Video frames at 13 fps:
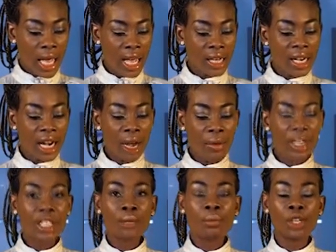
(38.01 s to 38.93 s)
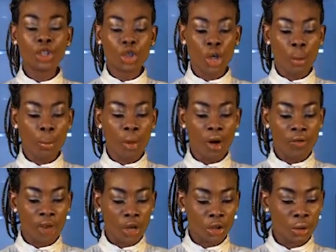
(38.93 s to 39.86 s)
A cleric, the Bishop
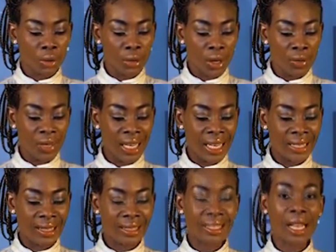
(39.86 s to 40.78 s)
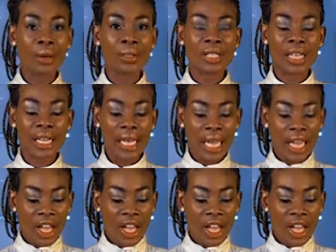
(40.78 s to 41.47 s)
of Oshun Northeast Diocese,